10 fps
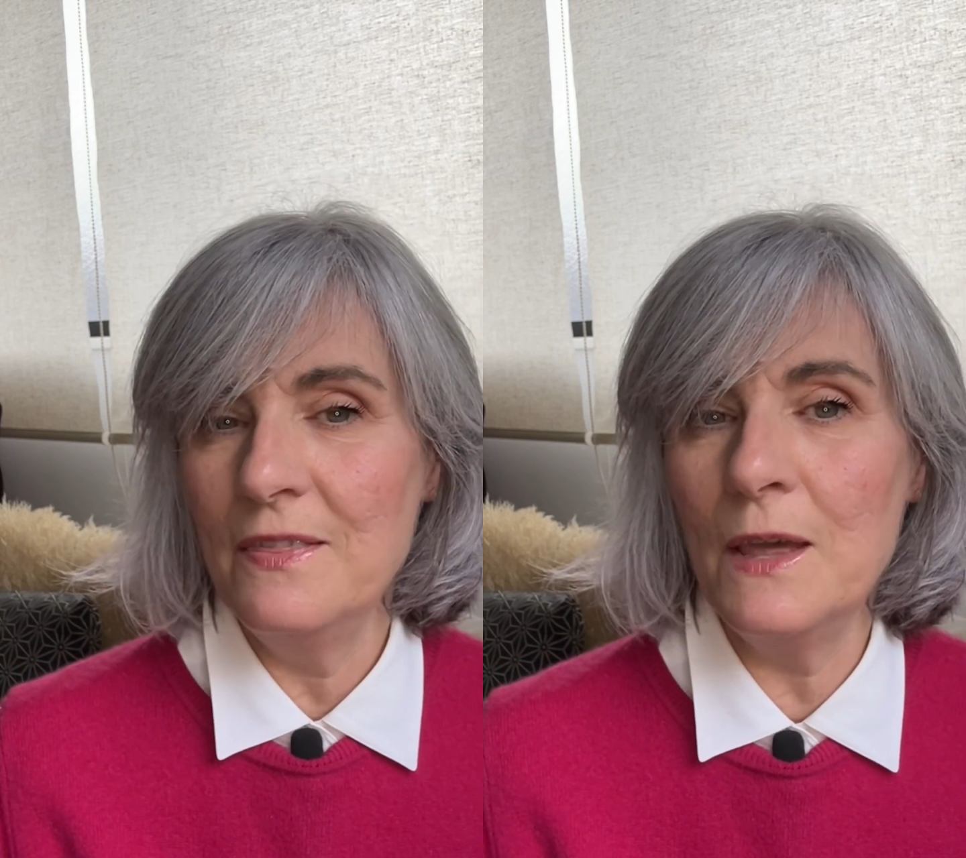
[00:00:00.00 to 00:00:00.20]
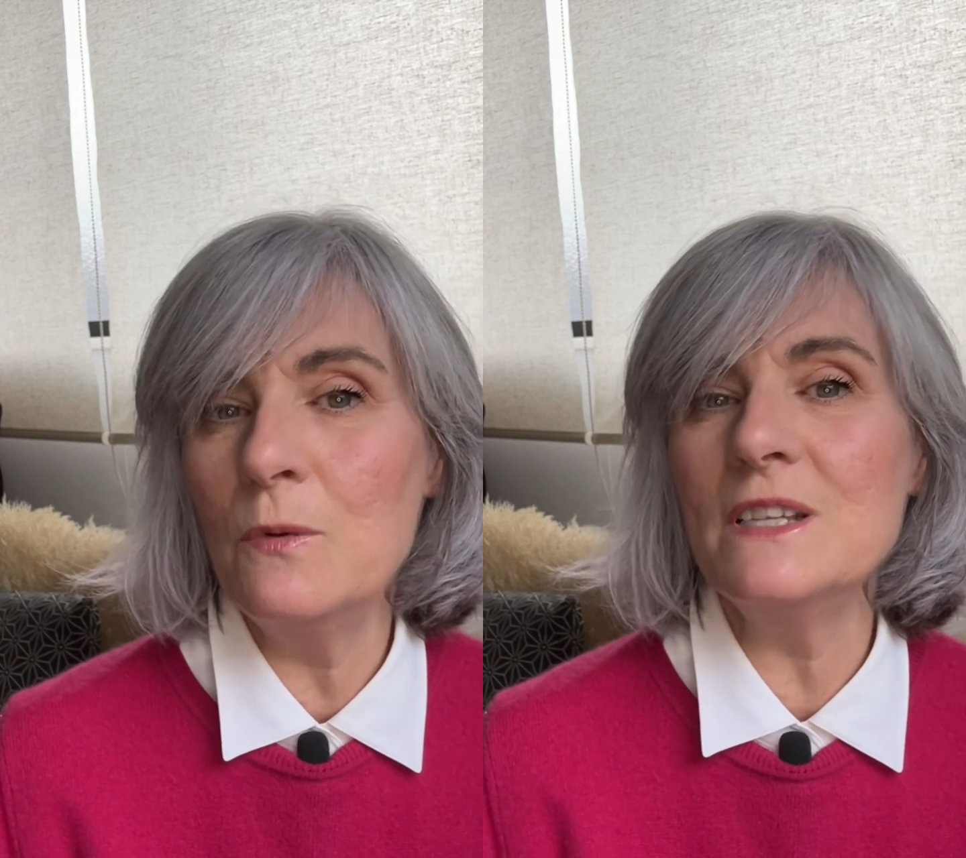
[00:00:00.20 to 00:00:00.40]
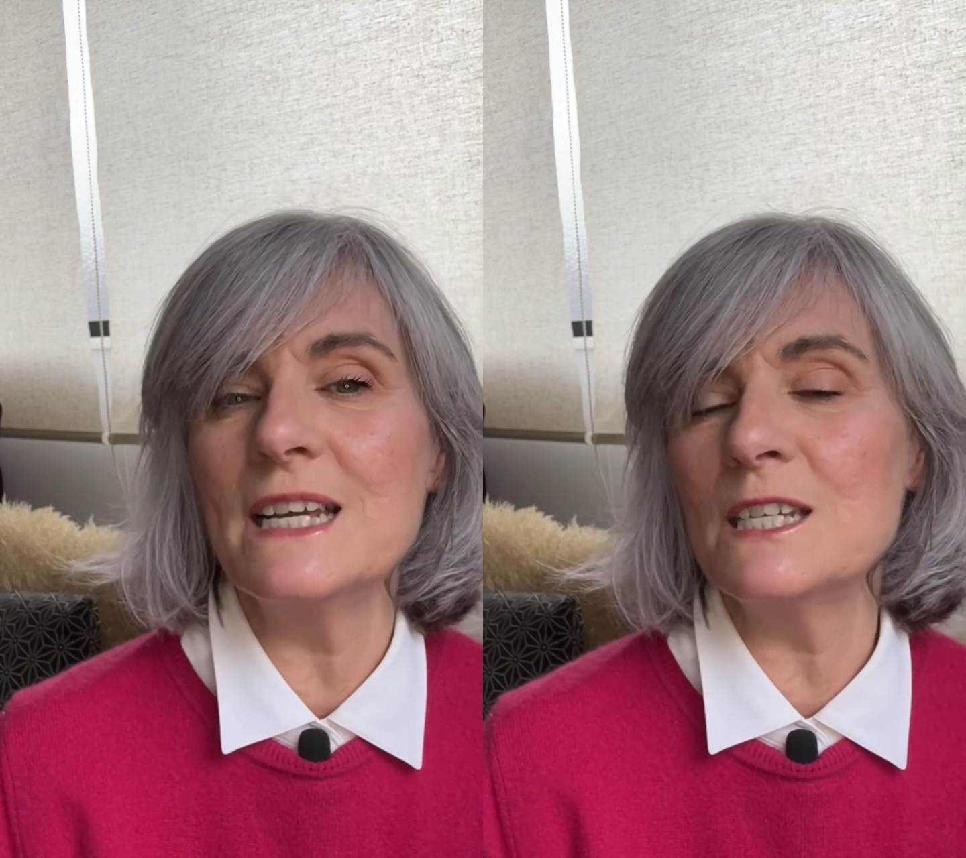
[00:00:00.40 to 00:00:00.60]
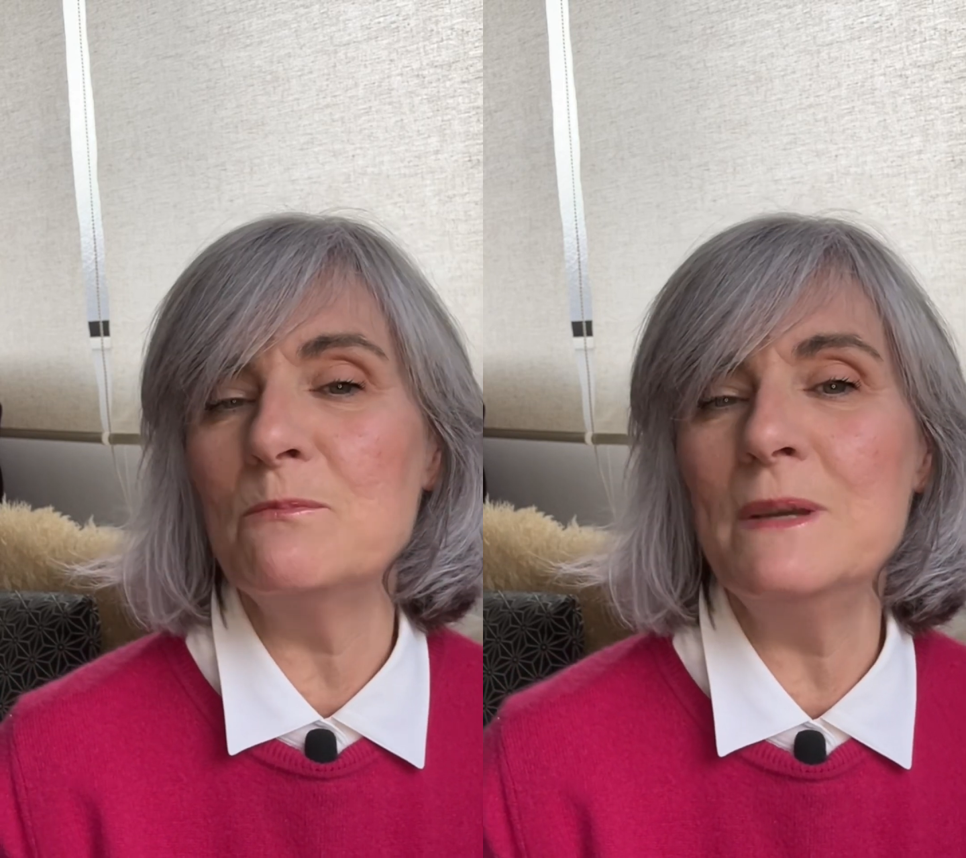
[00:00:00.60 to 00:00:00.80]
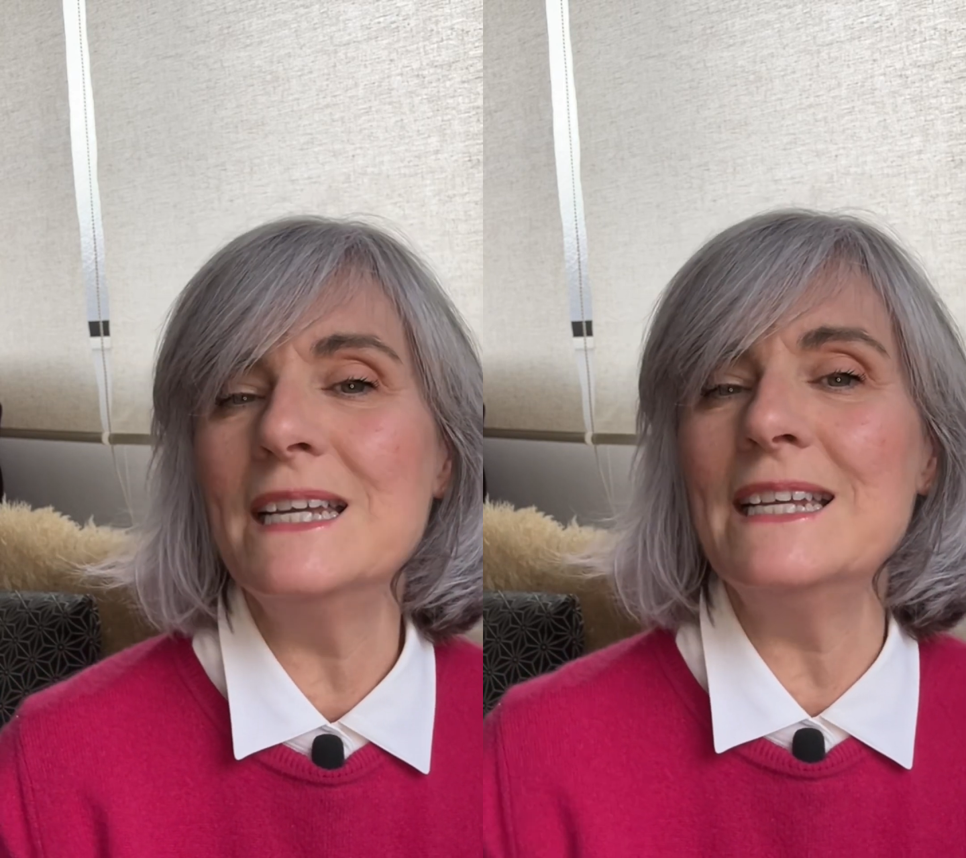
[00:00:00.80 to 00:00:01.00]
they will
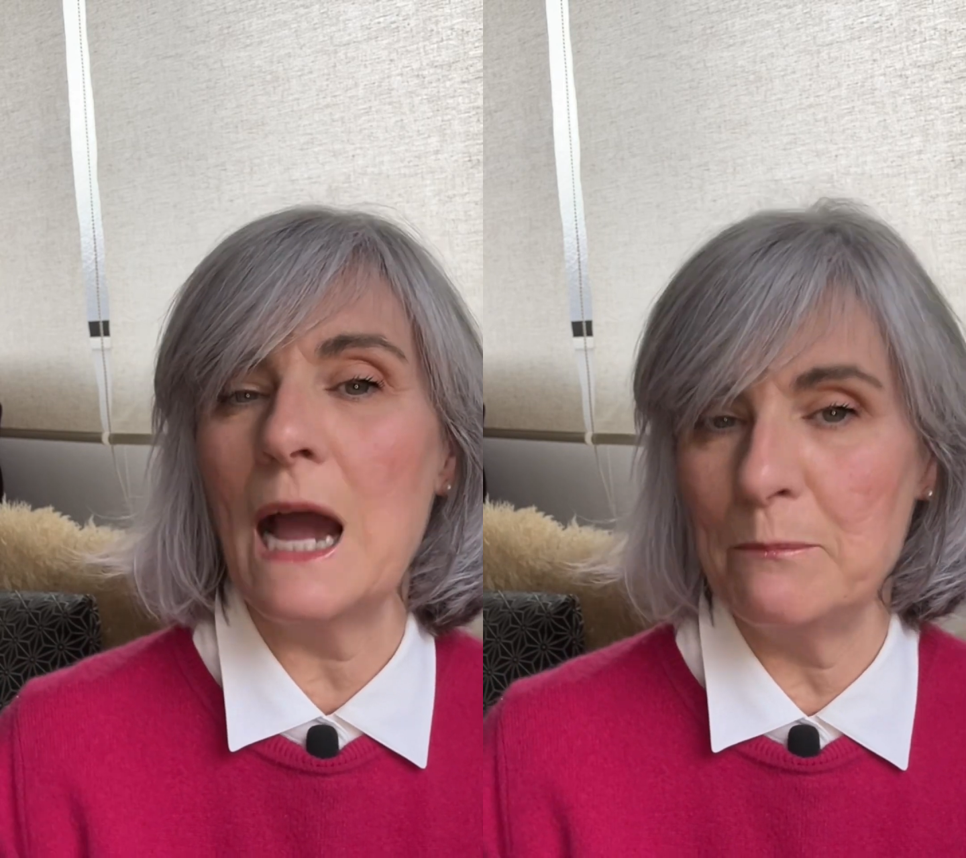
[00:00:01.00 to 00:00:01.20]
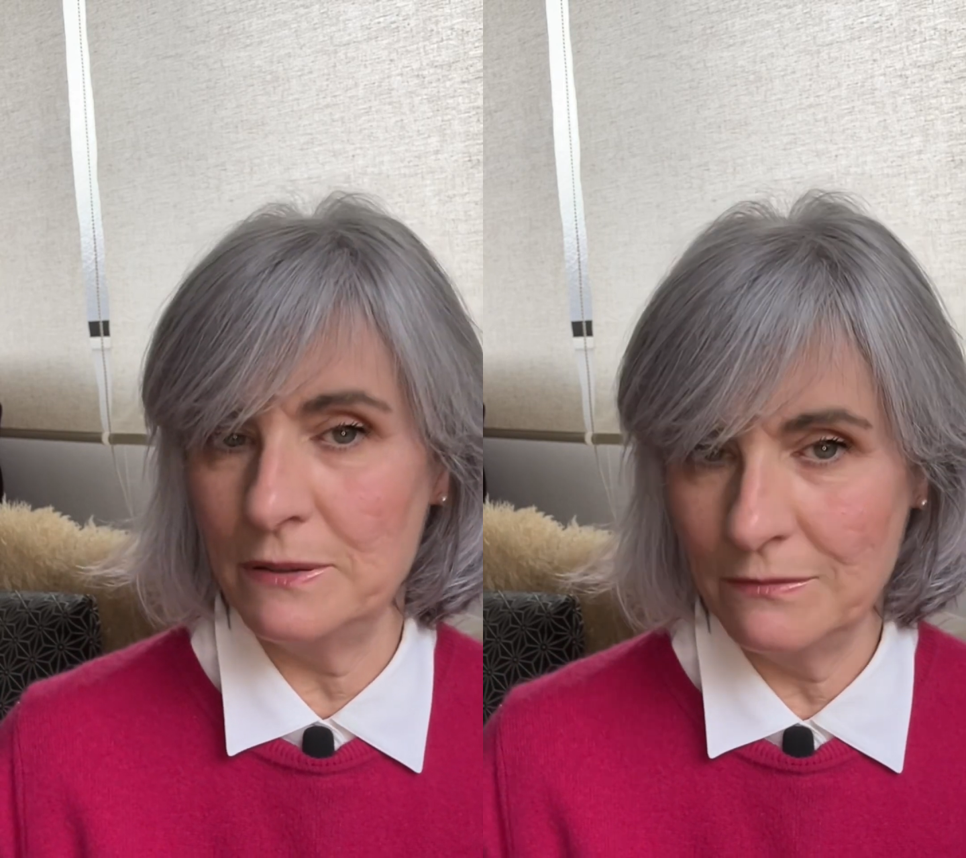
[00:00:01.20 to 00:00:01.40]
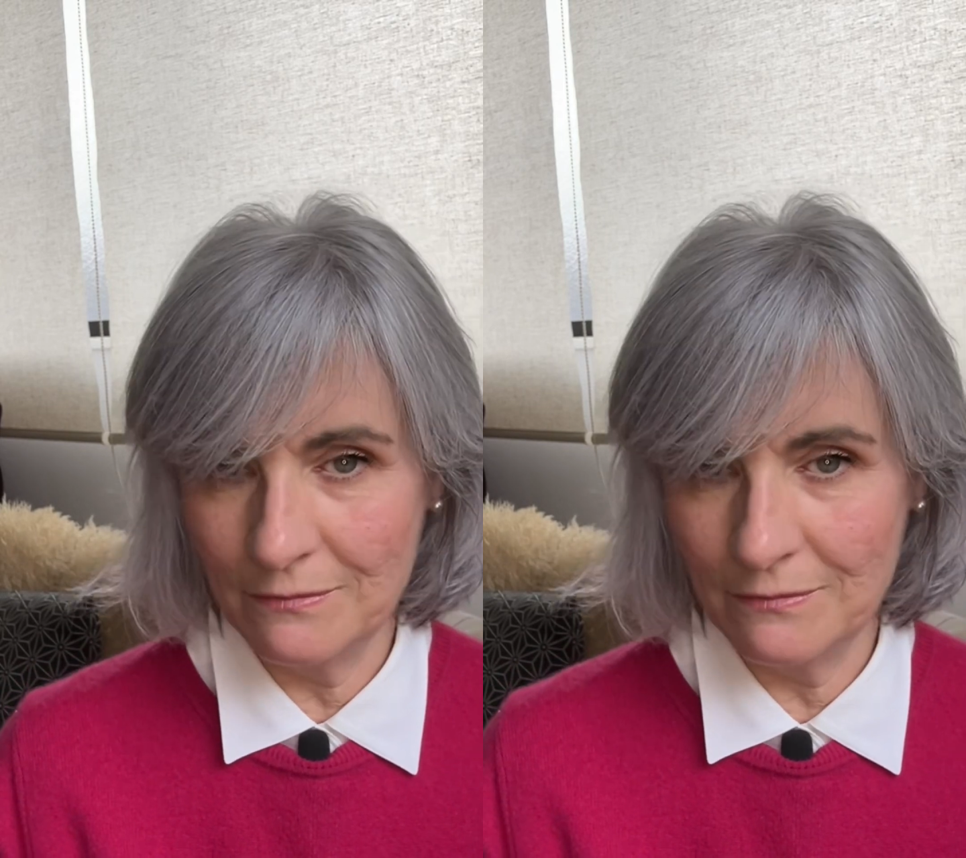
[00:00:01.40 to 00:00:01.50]
just pick it up.